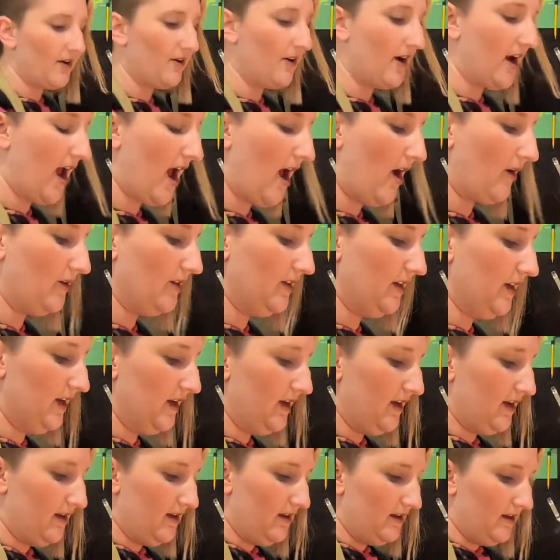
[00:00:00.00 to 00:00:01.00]
around.
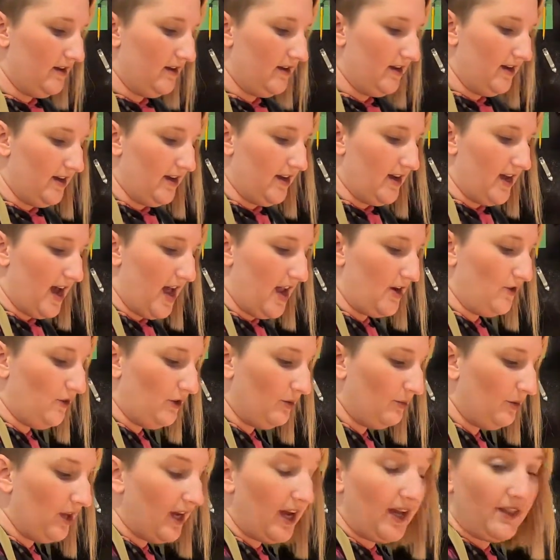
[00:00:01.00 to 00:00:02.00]
And
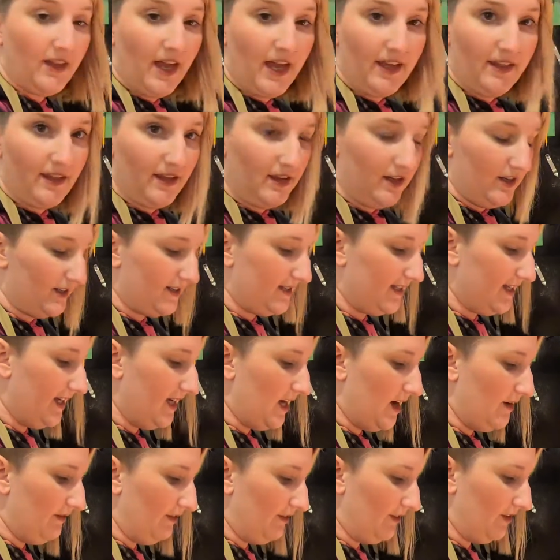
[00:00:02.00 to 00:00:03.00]
normally I'd let these heat
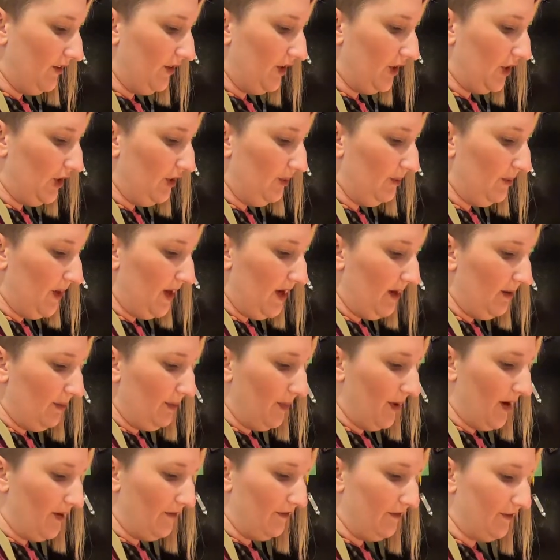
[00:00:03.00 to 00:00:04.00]
up for a little bit,
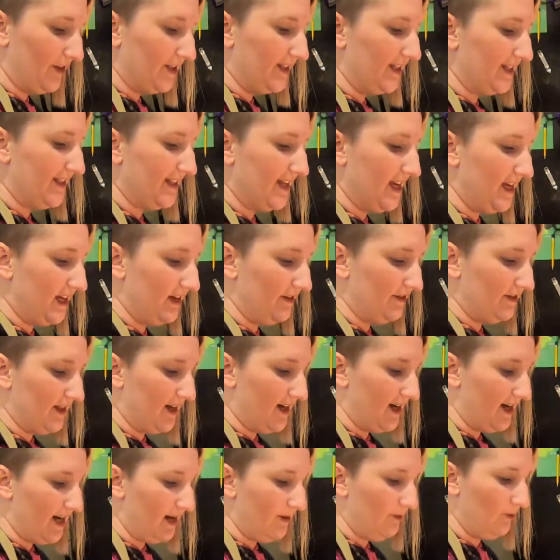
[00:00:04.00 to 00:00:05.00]
but for the sake of
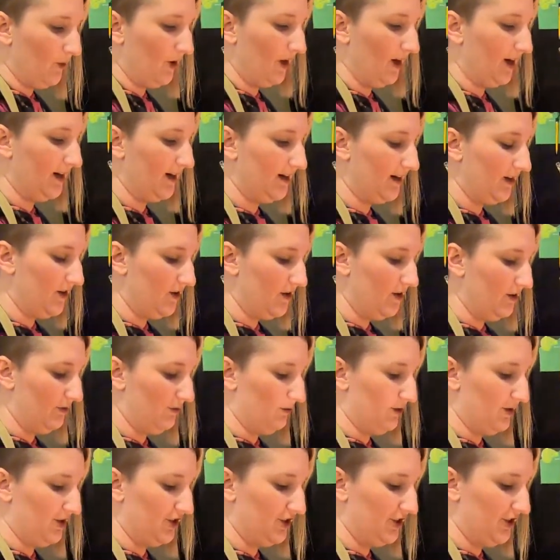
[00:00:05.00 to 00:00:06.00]
time, we're going to go
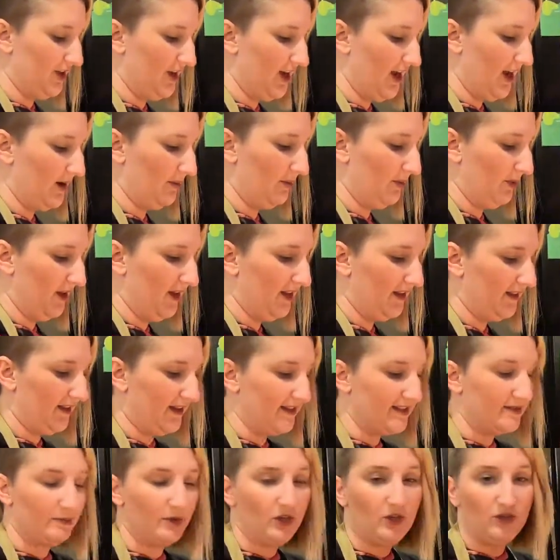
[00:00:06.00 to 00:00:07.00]
over and show you how to plate
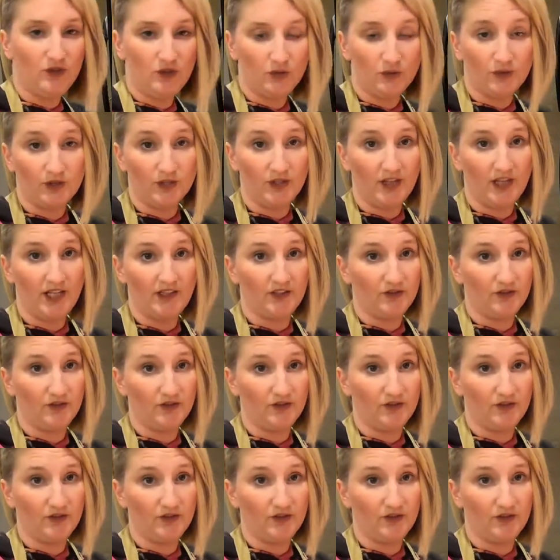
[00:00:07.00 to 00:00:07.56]
this. But you do want to let